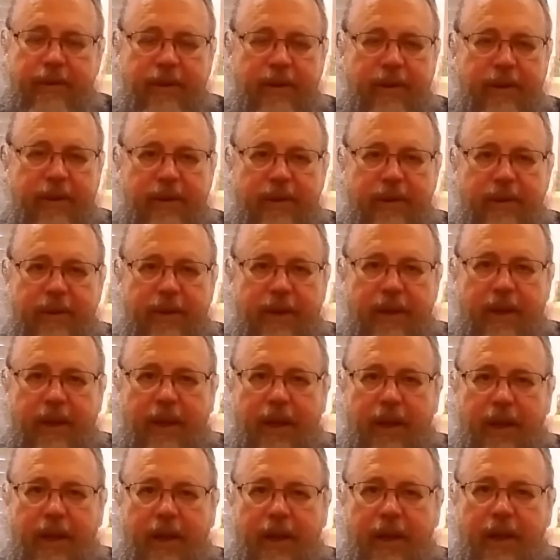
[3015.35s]
and
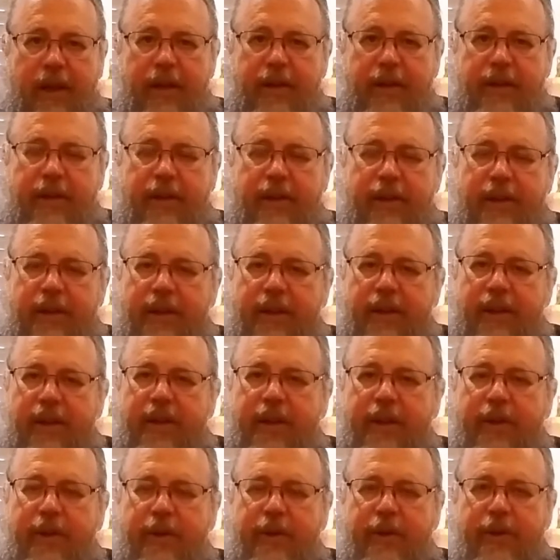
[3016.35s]
and,
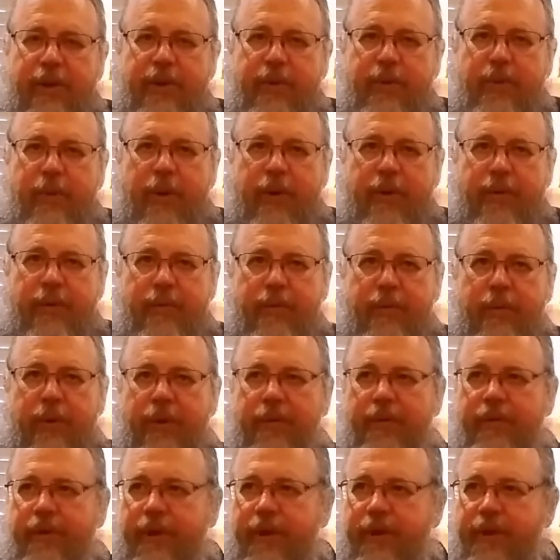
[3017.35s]
and here he's one of one
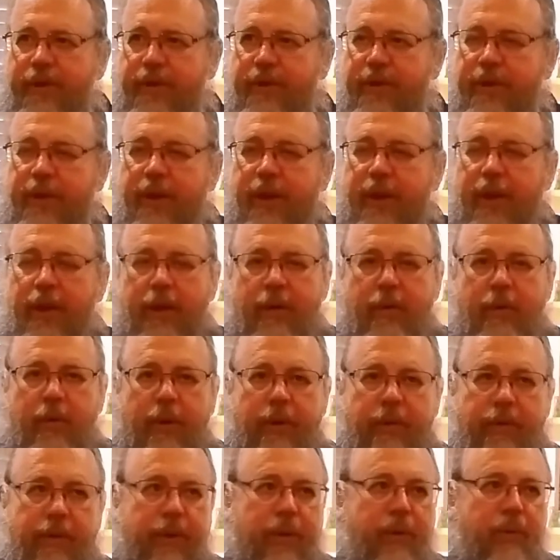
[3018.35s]
of these
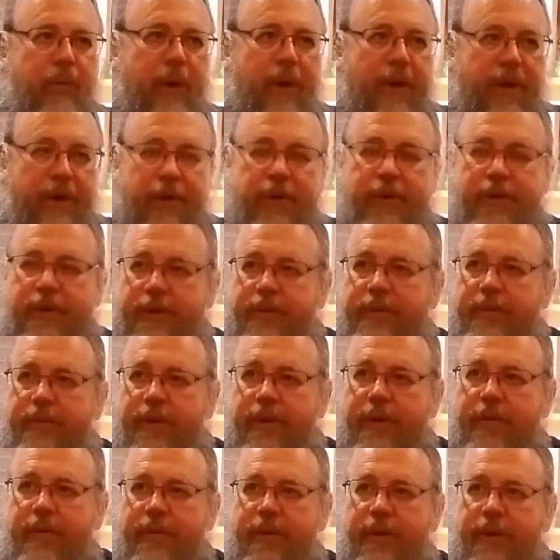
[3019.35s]
one of the greatest of,
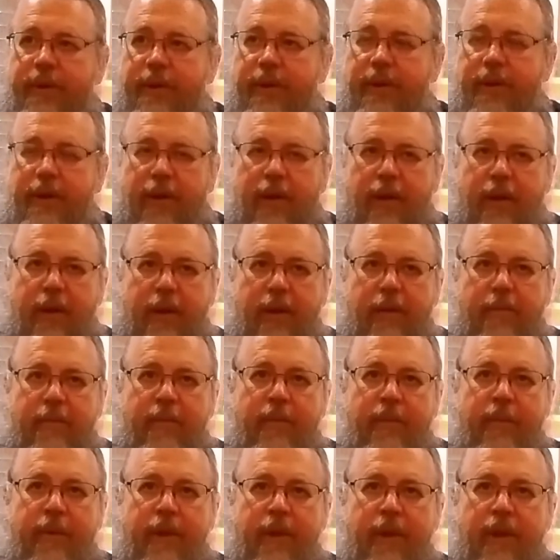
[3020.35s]
of the
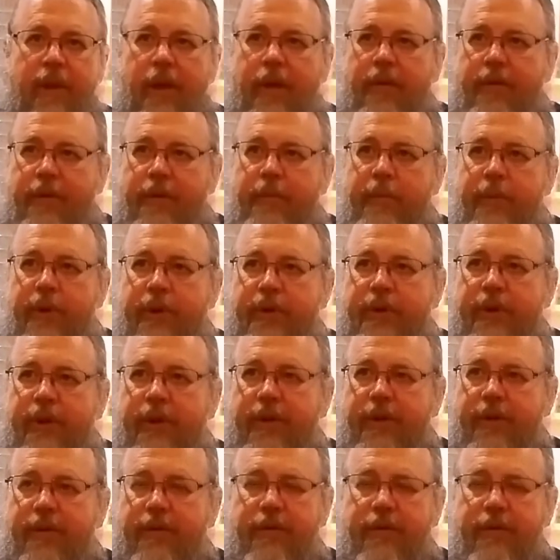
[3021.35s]
uh, of the mystic